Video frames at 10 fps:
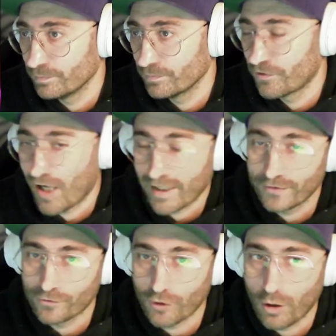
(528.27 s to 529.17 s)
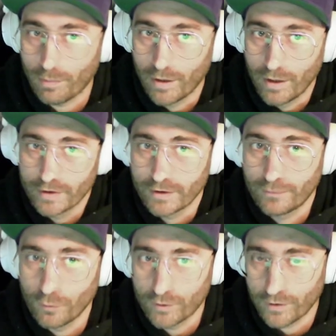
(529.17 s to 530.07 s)
drag and drop the
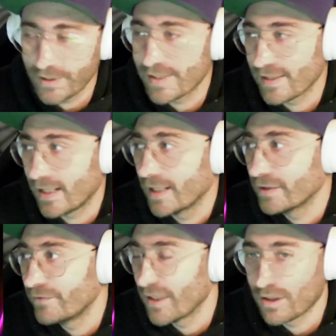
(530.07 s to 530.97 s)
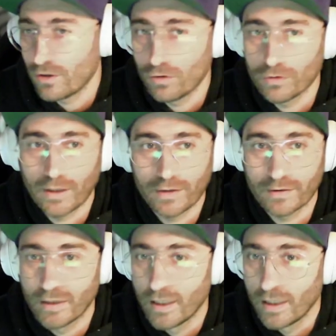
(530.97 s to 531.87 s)
folder inside VS Code,
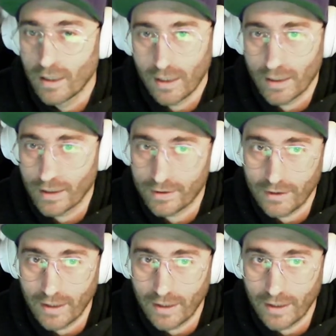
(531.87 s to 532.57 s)
and uh,